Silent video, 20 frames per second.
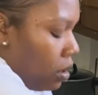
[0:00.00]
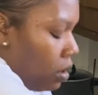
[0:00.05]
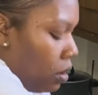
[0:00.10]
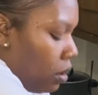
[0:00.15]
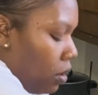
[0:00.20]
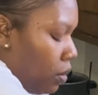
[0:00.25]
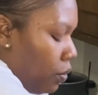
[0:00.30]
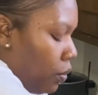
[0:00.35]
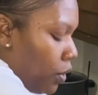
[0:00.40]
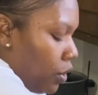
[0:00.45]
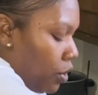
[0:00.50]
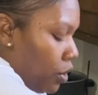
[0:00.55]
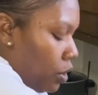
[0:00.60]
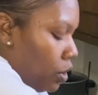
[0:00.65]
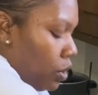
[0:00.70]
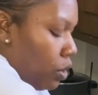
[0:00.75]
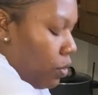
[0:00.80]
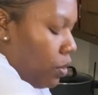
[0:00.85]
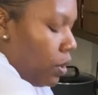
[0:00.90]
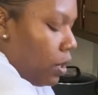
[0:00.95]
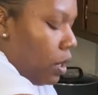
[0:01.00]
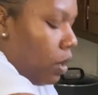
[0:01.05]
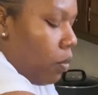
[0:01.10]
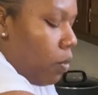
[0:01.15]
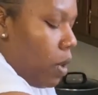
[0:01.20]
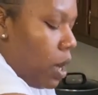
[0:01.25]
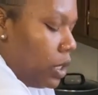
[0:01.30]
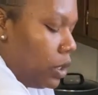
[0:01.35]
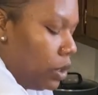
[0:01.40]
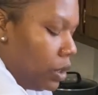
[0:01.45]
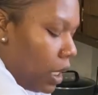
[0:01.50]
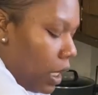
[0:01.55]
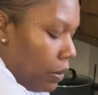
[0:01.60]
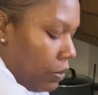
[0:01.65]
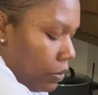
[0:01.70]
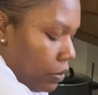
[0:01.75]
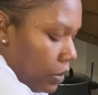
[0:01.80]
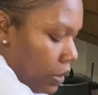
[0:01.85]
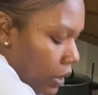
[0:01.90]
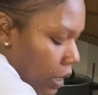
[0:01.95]
So we're just doing their wash day
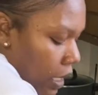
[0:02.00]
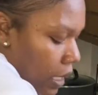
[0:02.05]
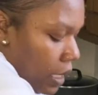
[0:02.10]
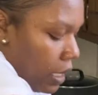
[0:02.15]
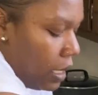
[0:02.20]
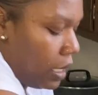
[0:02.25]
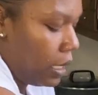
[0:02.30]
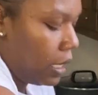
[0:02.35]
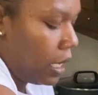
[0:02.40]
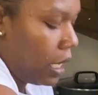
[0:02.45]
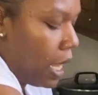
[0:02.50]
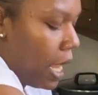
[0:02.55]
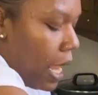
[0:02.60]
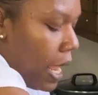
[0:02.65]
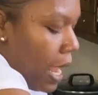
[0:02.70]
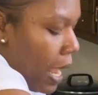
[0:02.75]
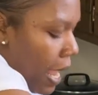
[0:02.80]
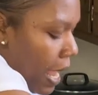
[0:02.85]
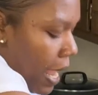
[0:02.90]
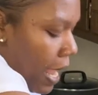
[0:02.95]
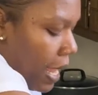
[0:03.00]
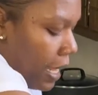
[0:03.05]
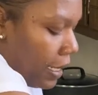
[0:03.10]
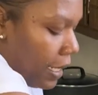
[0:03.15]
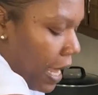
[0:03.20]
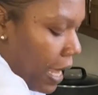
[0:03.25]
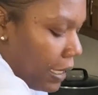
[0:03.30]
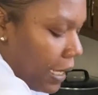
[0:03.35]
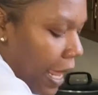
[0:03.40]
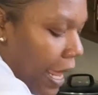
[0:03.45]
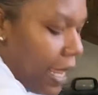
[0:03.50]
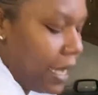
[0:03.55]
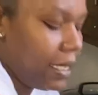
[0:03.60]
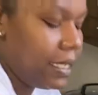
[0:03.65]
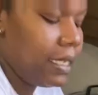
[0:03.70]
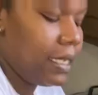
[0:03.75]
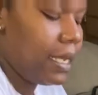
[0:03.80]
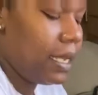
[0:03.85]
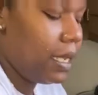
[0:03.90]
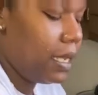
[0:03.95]
routine. And I like
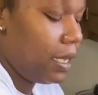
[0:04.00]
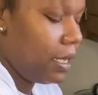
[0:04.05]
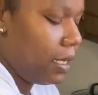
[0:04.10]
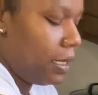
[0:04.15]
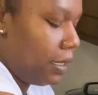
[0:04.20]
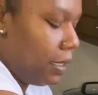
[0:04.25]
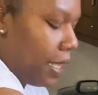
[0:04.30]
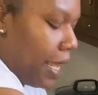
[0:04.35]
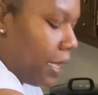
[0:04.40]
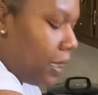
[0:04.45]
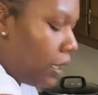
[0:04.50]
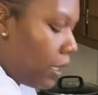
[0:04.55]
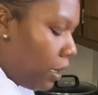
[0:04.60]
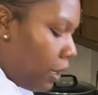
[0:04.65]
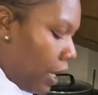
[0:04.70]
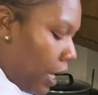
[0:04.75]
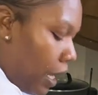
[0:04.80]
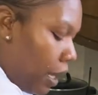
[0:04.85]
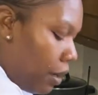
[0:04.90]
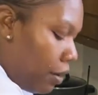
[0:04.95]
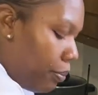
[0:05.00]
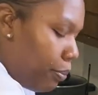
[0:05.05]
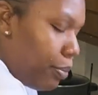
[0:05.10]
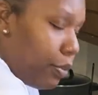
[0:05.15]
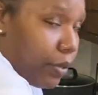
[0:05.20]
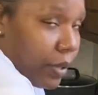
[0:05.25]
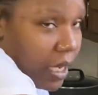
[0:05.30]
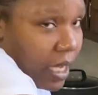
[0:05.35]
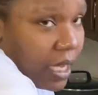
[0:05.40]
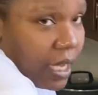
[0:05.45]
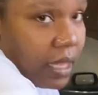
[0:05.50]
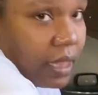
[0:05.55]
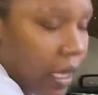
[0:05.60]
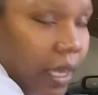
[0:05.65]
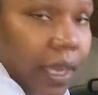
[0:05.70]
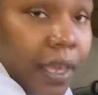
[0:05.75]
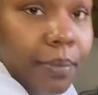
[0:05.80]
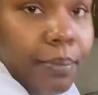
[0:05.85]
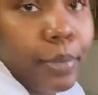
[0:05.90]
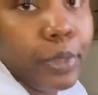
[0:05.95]
to let their hair breathe
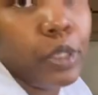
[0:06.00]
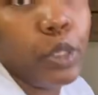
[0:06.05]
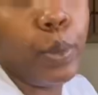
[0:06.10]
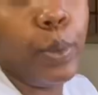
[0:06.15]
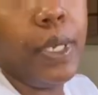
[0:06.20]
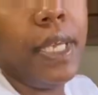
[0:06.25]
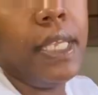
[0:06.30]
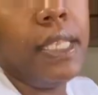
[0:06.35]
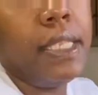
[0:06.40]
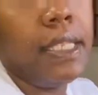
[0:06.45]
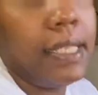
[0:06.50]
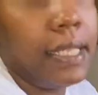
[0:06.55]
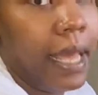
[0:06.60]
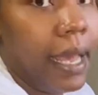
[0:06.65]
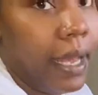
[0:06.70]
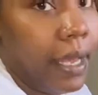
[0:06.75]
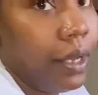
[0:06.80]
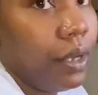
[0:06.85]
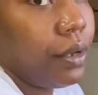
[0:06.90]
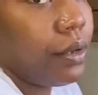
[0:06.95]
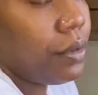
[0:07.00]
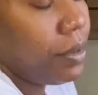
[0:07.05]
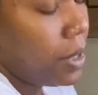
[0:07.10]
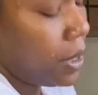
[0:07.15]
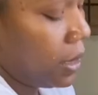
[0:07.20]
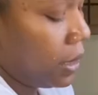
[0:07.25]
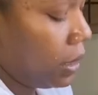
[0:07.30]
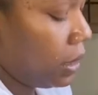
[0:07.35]
in between styles.